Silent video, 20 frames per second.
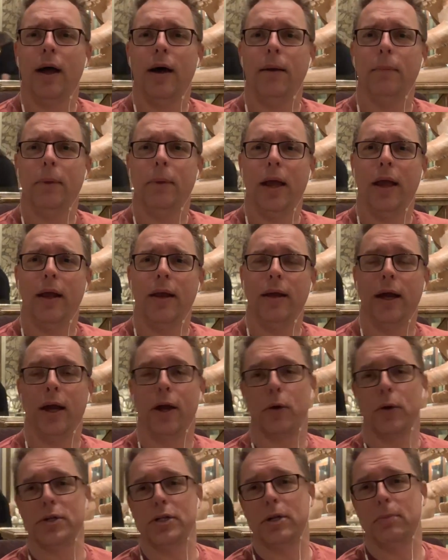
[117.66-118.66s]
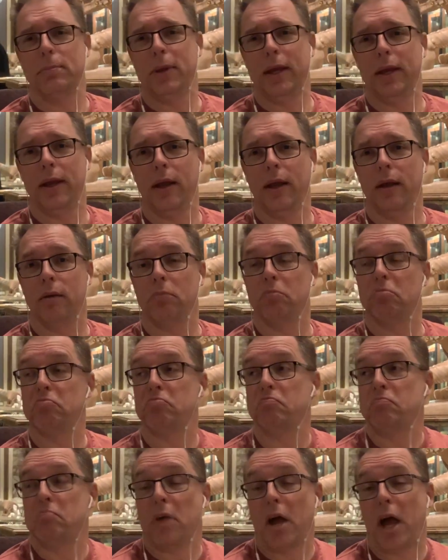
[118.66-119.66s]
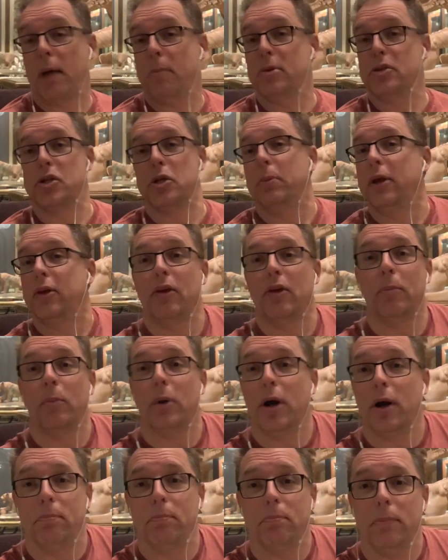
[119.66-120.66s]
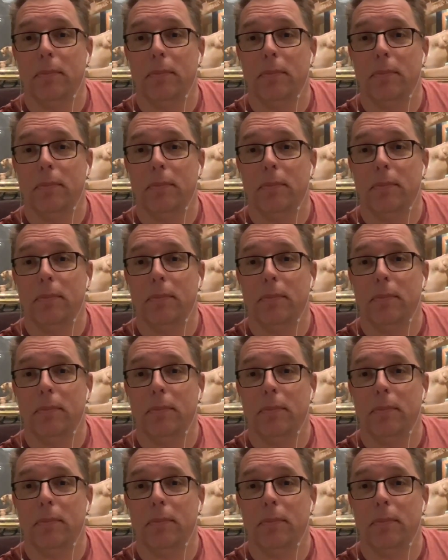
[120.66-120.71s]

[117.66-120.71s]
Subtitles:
and Christian being, I'm assuming someone